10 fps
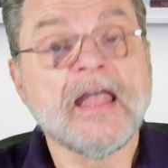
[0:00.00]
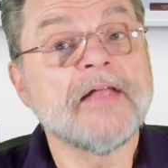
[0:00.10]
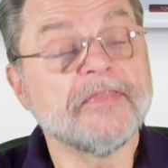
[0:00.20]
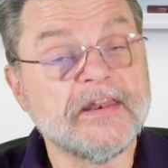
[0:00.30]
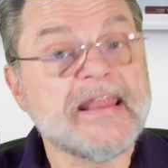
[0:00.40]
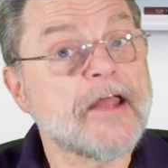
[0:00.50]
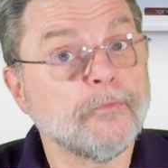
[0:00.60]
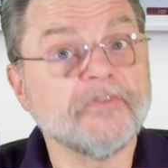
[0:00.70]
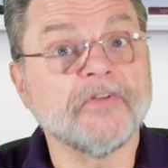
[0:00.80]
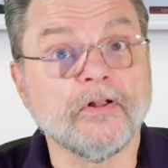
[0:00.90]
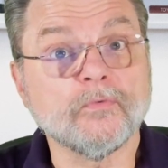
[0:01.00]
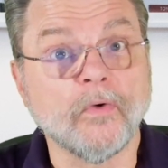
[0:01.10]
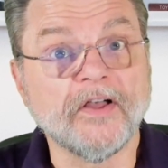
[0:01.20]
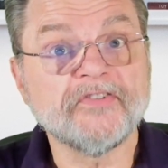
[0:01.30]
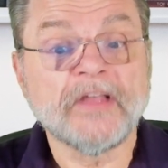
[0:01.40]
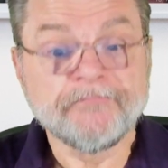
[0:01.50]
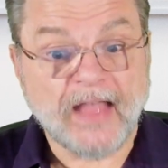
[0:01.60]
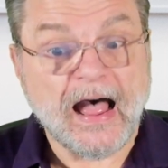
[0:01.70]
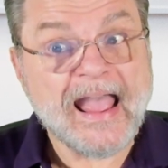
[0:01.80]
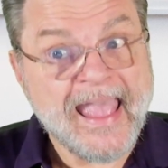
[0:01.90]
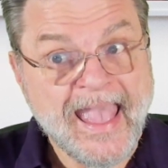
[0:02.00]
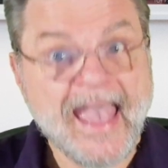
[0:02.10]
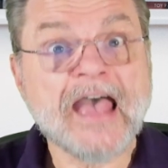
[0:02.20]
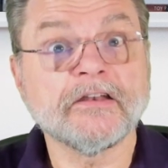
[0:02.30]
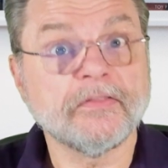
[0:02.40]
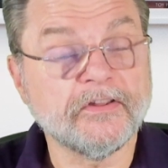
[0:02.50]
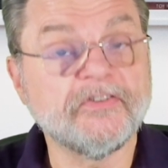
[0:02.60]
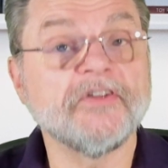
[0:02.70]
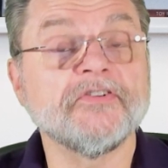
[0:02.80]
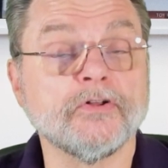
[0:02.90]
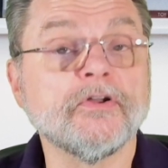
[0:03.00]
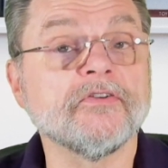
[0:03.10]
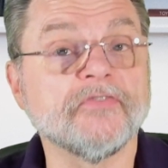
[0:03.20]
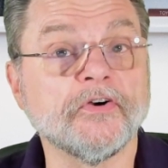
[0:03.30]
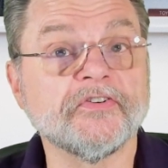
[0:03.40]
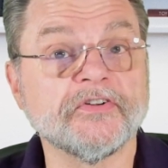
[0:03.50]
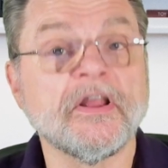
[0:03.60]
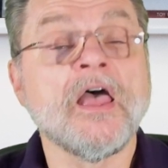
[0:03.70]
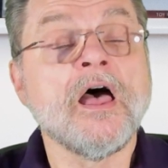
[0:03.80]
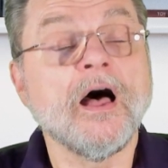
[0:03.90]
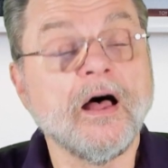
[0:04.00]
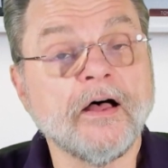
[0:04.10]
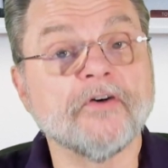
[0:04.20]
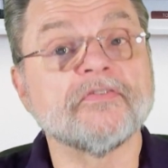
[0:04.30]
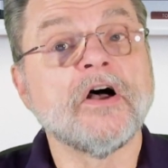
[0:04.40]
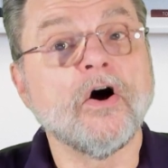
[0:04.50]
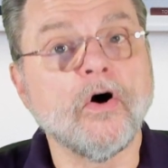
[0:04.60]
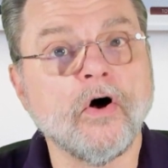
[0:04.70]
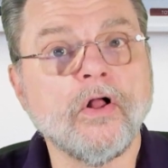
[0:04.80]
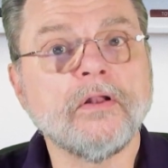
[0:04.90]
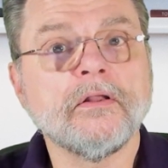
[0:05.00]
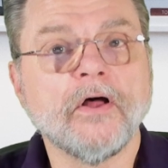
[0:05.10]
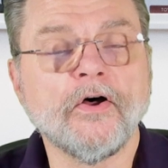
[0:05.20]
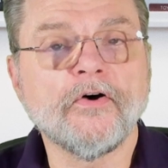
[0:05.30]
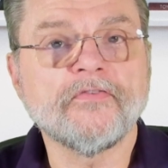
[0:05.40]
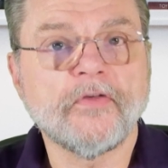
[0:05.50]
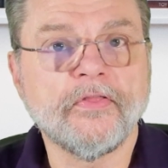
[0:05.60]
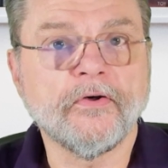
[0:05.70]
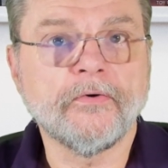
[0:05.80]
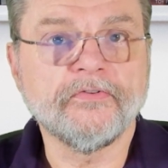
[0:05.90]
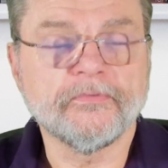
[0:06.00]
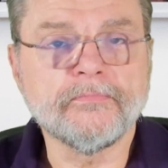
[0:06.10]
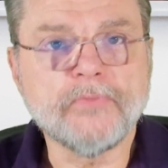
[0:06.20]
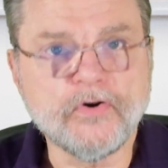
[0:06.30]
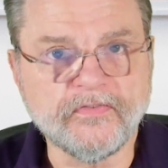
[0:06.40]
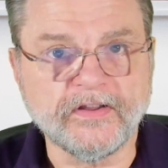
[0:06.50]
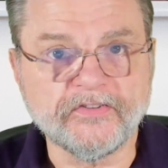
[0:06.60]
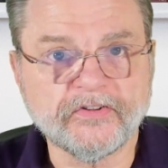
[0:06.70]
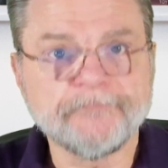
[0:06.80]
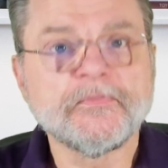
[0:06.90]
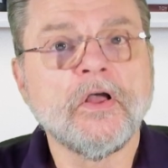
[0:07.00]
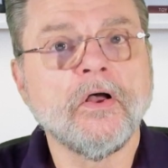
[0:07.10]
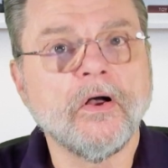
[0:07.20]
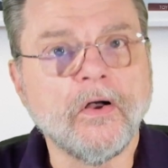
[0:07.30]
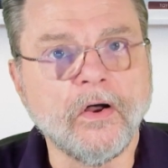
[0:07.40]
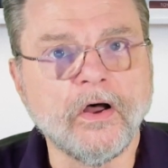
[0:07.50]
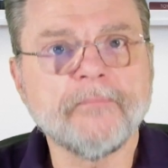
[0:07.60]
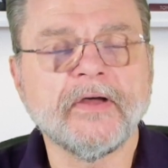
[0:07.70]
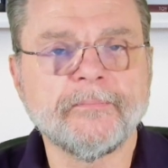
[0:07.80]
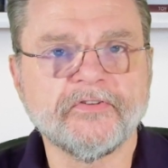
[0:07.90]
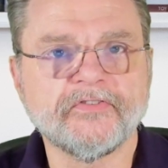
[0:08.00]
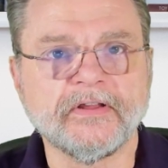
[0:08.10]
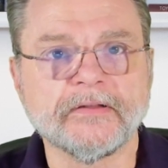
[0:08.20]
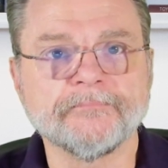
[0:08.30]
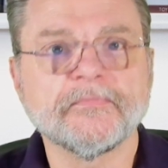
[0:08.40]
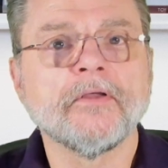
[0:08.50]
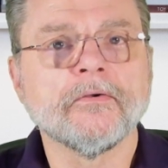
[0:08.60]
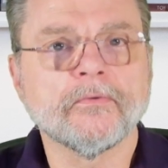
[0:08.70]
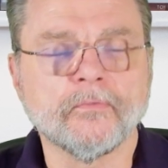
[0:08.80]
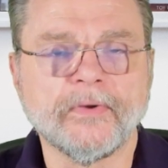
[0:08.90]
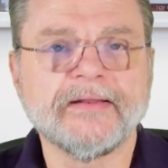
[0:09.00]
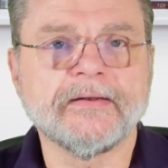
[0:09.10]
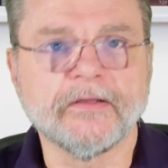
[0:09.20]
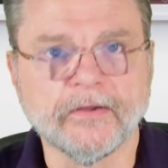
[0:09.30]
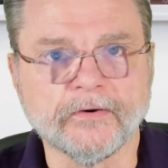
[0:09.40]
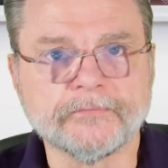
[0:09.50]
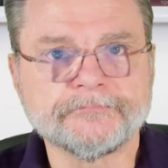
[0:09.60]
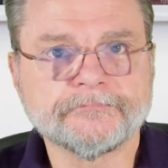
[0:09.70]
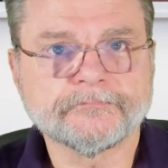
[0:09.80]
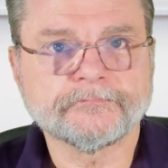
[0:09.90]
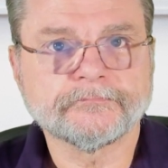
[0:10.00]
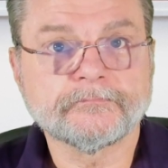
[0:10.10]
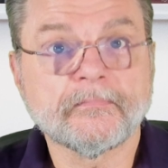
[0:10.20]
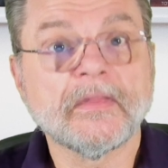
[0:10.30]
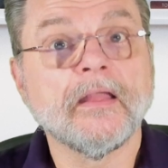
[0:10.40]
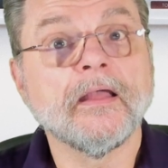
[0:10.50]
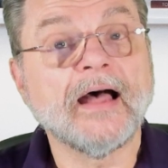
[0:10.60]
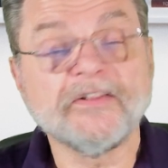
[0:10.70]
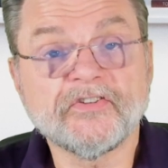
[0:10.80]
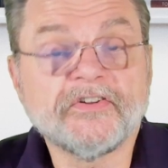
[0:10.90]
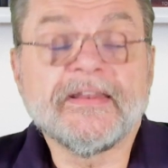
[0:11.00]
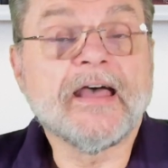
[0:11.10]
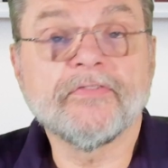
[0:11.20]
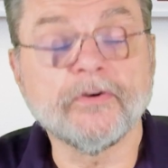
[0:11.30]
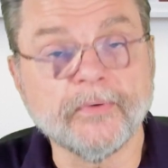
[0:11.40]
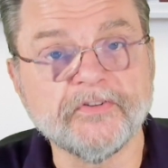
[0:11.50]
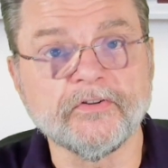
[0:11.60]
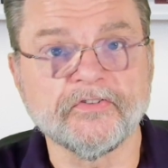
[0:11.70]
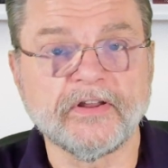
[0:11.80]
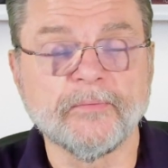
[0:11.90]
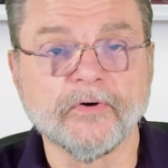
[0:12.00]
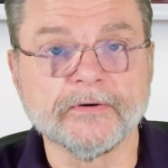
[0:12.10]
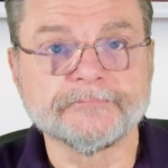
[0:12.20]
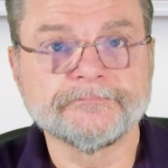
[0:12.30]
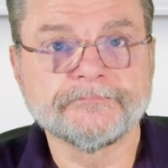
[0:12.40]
The net result was I had the digital conversion of all of those movies on my machine ready to go. I just didn't have the originals anymore.